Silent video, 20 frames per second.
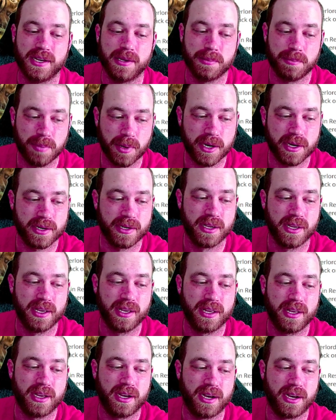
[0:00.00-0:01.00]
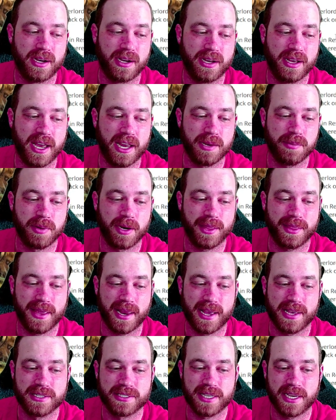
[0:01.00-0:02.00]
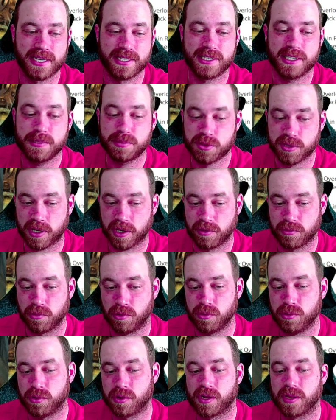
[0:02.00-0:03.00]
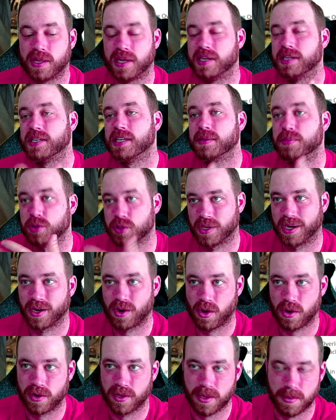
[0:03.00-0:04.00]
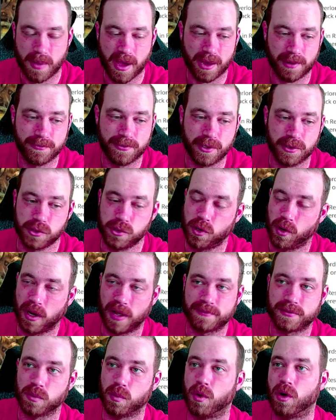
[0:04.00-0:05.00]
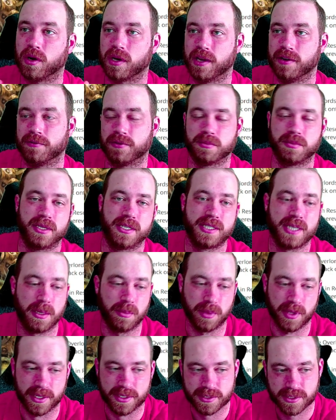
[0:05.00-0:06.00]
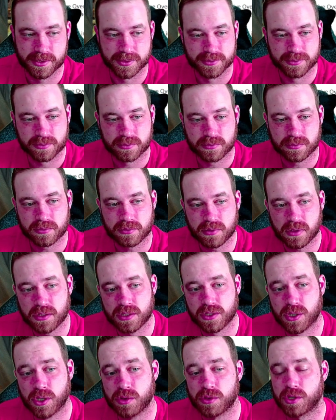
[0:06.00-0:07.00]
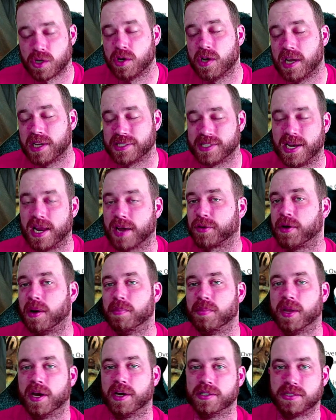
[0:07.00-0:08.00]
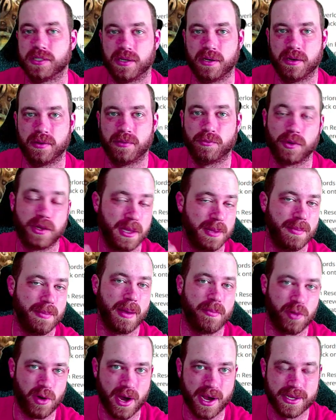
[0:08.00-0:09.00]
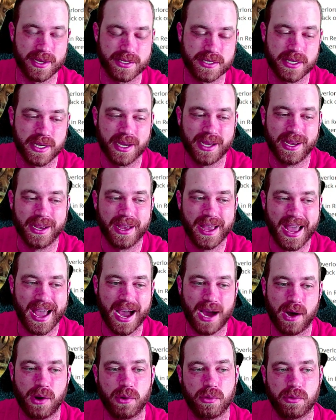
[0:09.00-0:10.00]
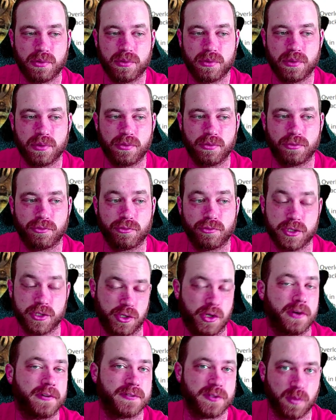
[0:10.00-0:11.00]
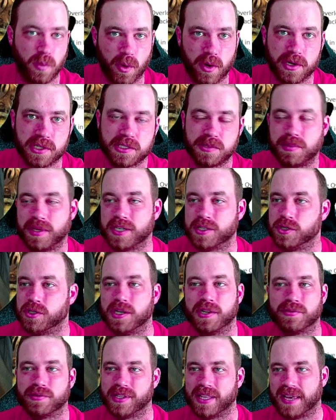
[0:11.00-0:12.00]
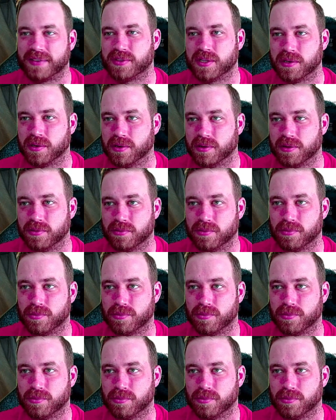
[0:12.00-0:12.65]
But anybody that has a deep strike rule, you can then deep strike onto the battlefield. You don't have to walk in from the table edge. So it's good as a Necron player to really memorize how reserves works, because you didn't really have to